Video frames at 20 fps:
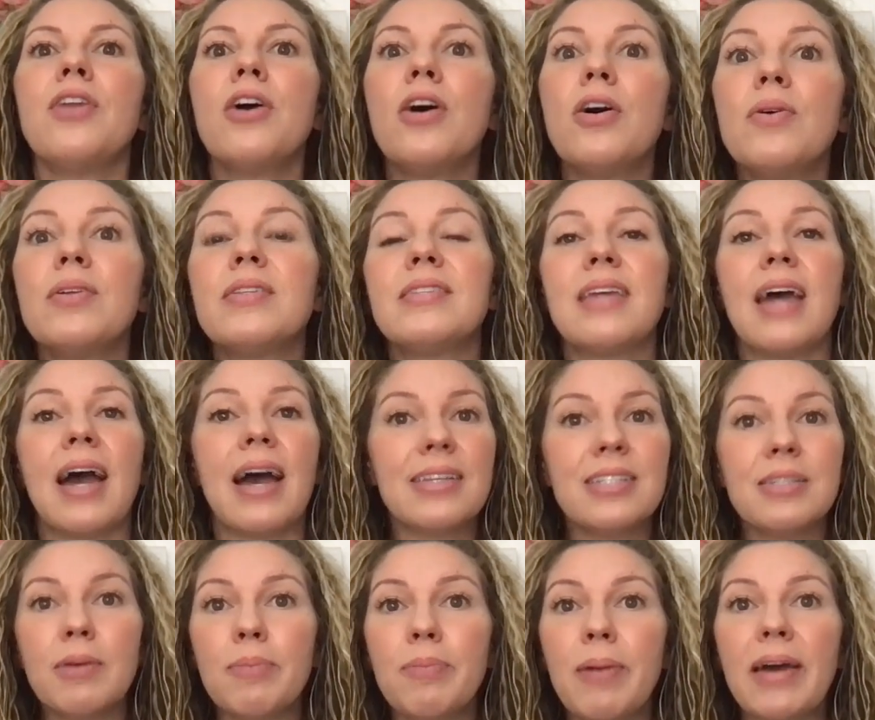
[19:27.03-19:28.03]
no, it
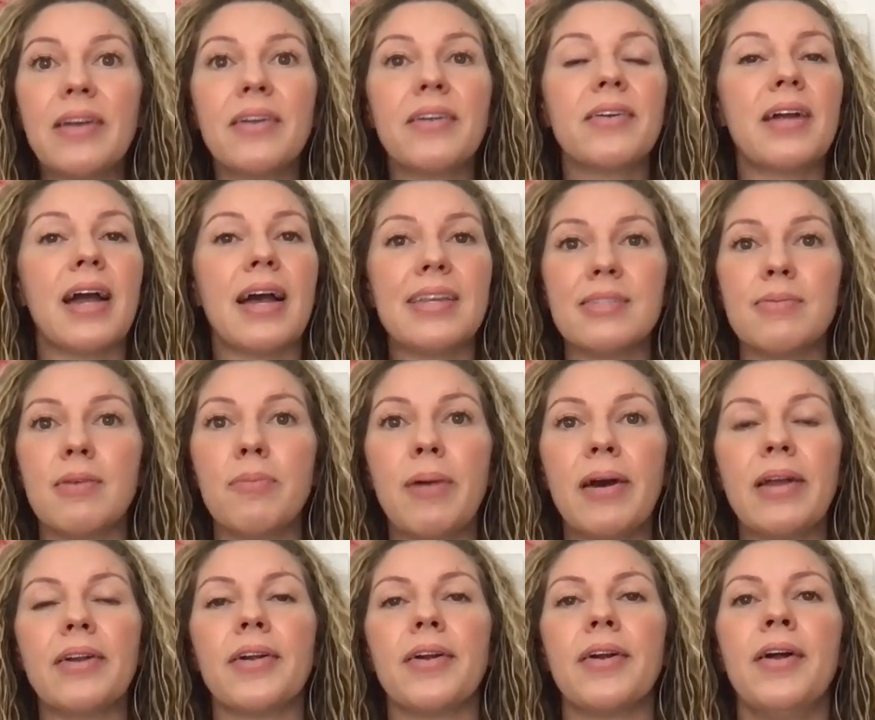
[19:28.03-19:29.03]
has to be better. It has to be
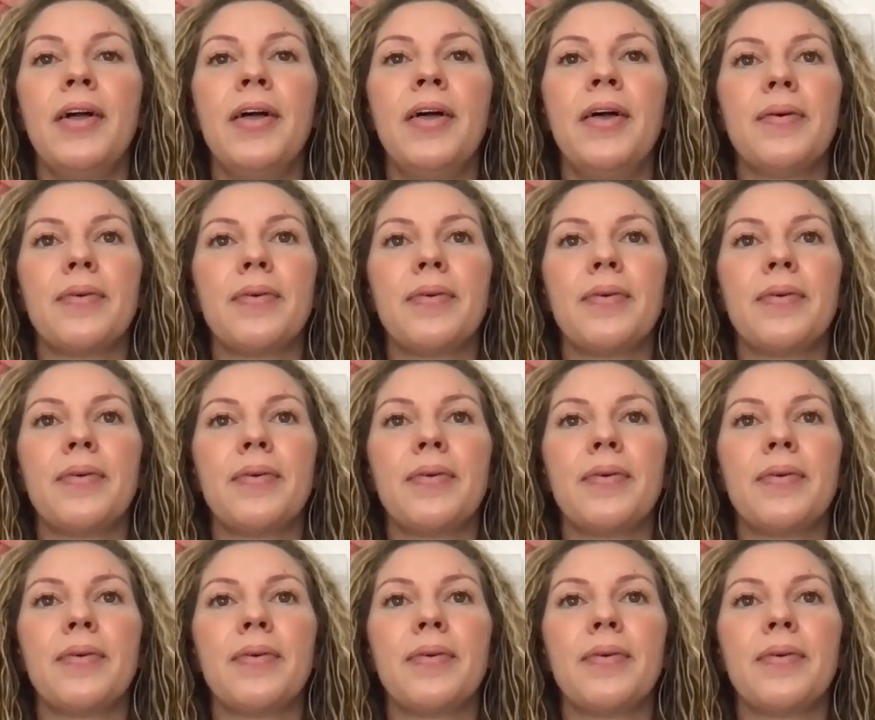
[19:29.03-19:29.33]
better.